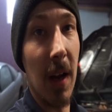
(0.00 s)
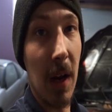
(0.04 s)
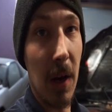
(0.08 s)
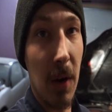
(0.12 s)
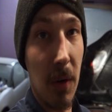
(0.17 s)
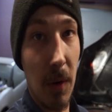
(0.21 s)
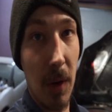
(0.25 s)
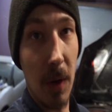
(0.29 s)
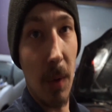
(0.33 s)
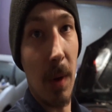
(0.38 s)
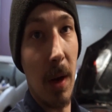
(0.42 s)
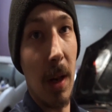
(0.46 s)
I don't
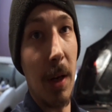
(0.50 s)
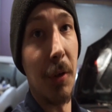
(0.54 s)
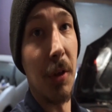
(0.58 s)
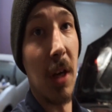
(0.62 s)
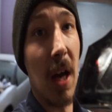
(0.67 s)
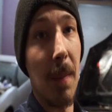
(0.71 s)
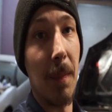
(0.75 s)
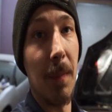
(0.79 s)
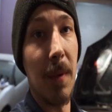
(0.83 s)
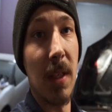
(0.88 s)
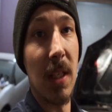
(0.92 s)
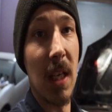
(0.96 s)
really want to
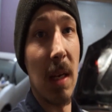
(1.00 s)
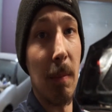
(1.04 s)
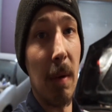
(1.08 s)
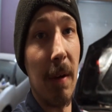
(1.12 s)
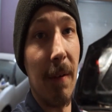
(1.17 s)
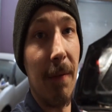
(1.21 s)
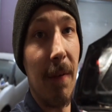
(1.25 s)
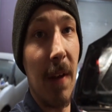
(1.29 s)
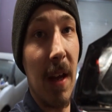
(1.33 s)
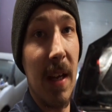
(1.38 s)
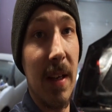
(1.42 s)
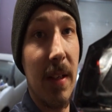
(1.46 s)
drop this on my
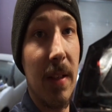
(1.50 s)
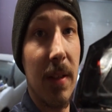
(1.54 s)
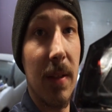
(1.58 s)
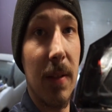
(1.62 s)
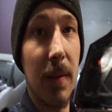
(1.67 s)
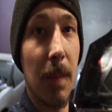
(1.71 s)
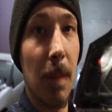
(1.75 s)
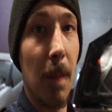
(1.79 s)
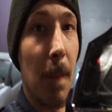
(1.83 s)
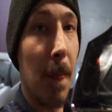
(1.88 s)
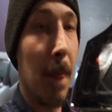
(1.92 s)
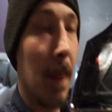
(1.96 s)
face.
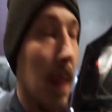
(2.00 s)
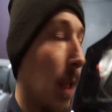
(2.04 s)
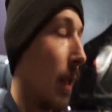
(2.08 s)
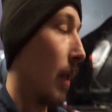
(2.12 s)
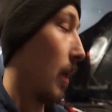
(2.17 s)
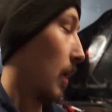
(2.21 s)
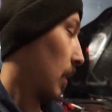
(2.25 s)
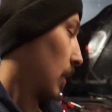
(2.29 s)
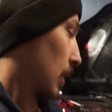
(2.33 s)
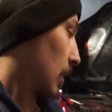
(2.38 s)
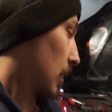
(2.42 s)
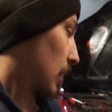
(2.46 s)

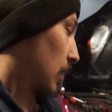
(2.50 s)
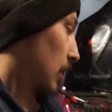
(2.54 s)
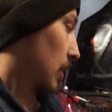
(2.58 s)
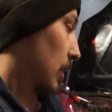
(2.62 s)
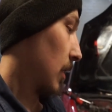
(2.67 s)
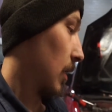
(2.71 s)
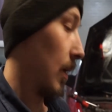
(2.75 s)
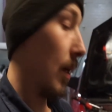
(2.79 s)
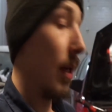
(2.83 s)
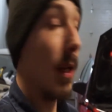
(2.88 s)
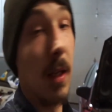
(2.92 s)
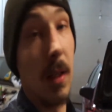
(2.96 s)

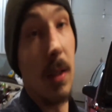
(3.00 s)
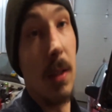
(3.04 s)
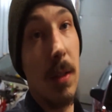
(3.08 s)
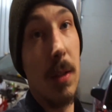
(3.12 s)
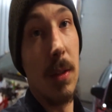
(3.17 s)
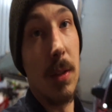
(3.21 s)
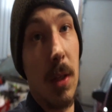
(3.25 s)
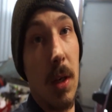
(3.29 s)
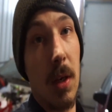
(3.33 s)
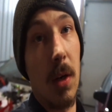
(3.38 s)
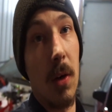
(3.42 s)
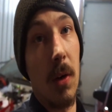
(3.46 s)

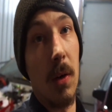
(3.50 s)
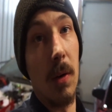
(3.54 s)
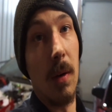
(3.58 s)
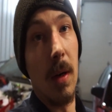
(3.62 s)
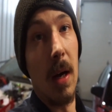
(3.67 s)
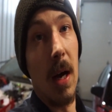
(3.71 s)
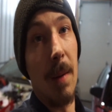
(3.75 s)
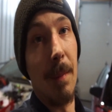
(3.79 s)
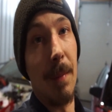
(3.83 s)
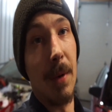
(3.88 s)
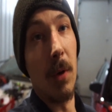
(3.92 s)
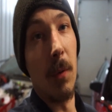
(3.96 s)
So
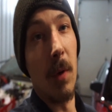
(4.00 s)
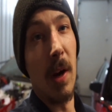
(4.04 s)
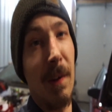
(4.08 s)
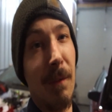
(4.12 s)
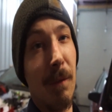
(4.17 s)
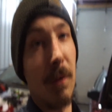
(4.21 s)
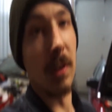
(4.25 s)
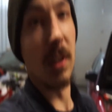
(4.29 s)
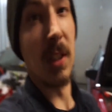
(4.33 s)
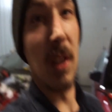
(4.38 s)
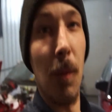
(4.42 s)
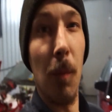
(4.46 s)
I'm going to wait
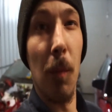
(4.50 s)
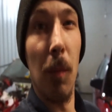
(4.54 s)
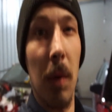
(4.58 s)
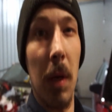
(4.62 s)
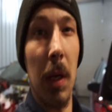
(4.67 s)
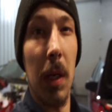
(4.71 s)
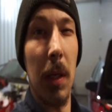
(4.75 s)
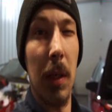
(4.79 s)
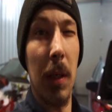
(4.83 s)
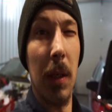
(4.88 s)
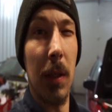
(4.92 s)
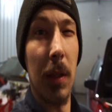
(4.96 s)
for
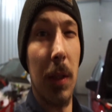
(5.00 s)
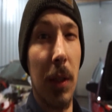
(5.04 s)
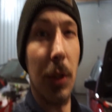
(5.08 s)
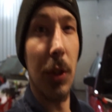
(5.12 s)
someone to